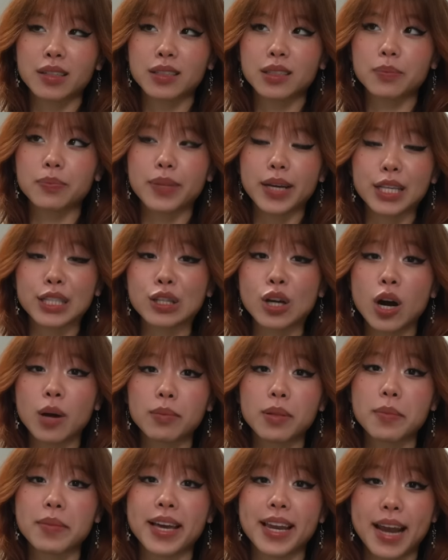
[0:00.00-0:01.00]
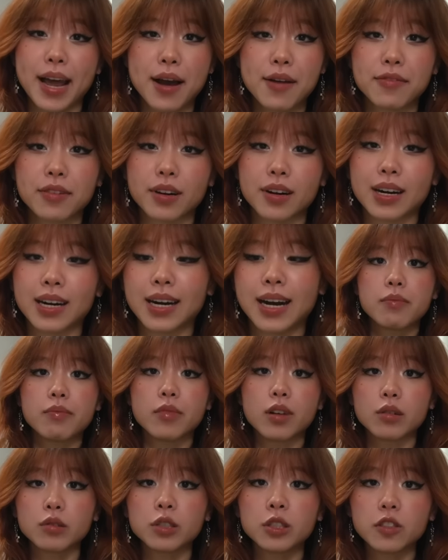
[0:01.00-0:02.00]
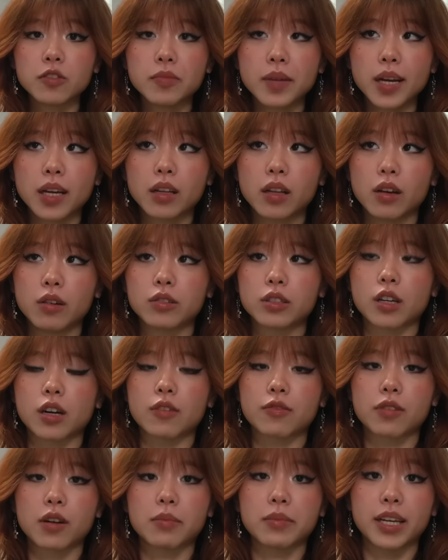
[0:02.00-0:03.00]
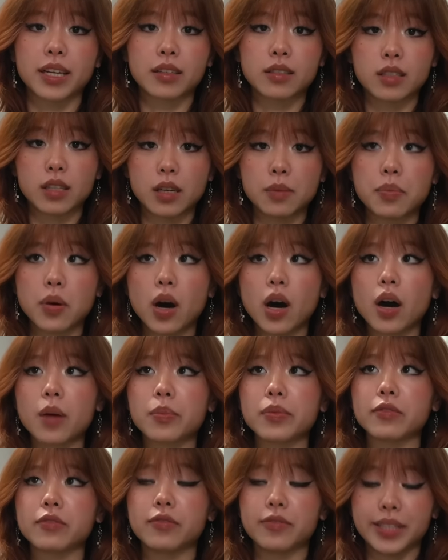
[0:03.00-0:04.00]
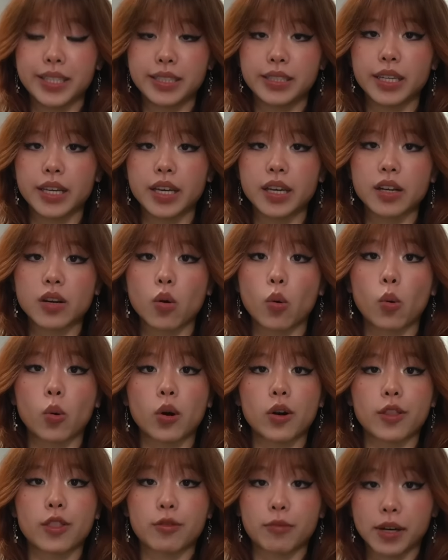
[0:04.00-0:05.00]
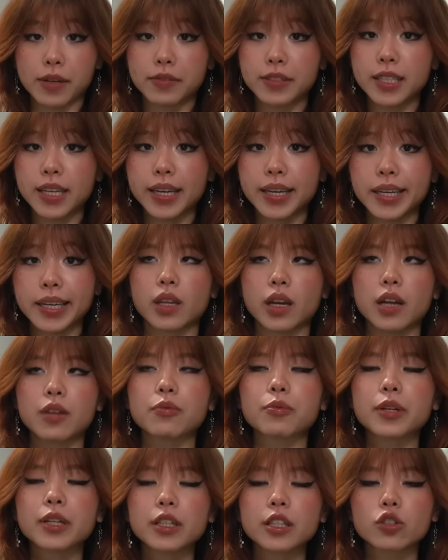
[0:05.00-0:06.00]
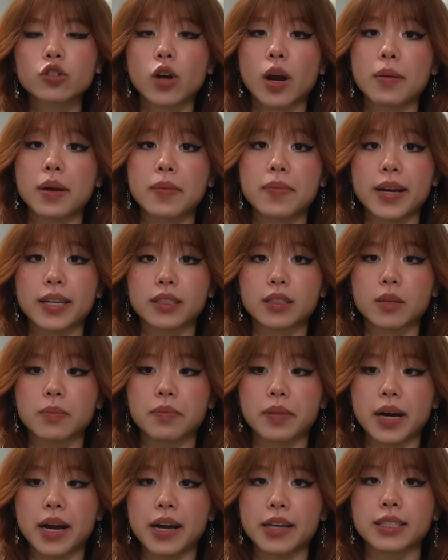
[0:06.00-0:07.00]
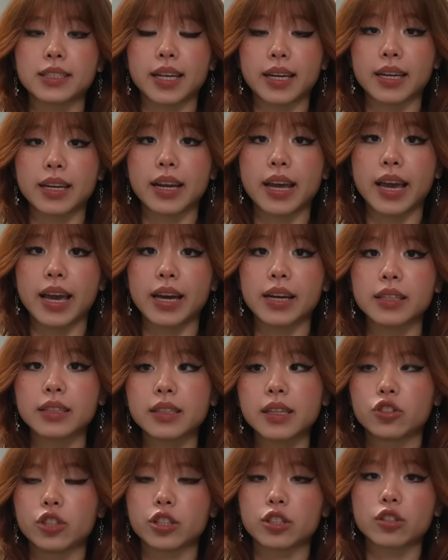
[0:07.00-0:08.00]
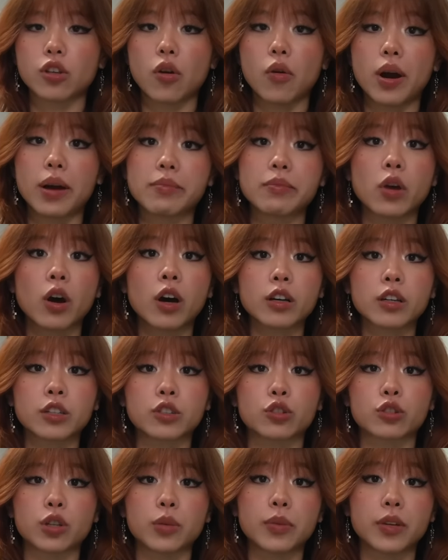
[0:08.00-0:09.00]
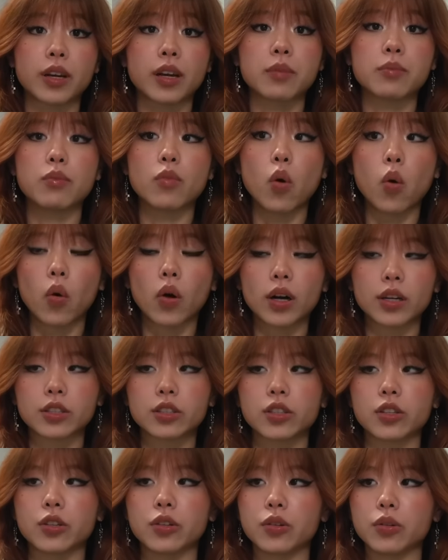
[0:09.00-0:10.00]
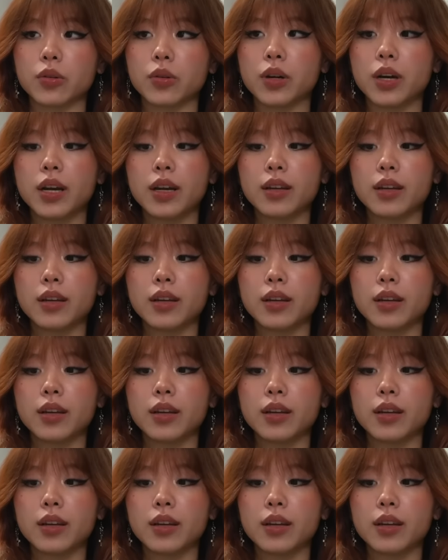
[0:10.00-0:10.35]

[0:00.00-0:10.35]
is the best compliment ever. Most of my clothes are from like Depop, Vinted, or thrifted. I really try my best to buy secondhand just so I'm not contributing more to